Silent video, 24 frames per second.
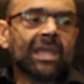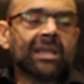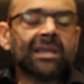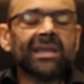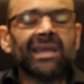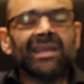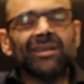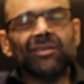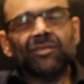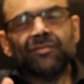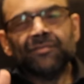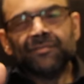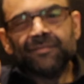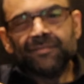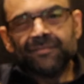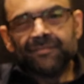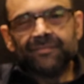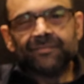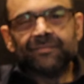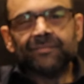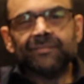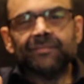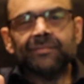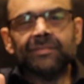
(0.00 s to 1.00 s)
kind of
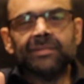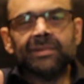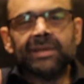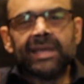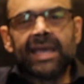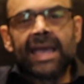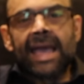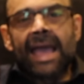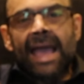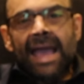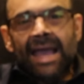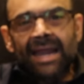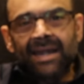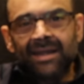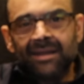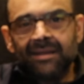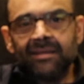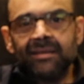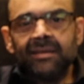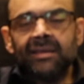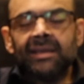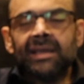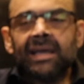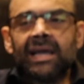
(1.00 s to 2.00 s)
add,
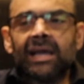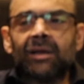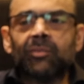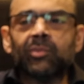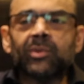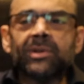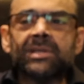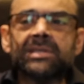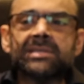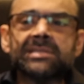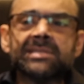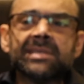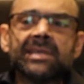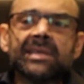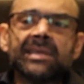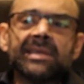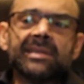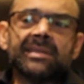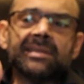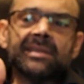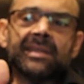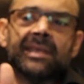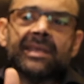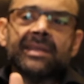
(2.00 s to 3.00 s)
I wouldn't
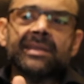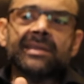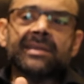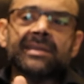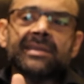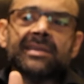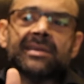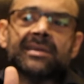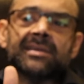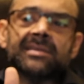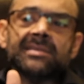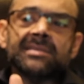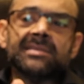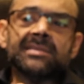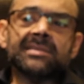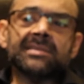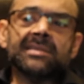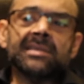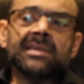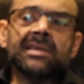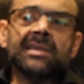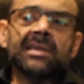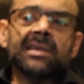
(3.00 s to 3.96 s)
say it turns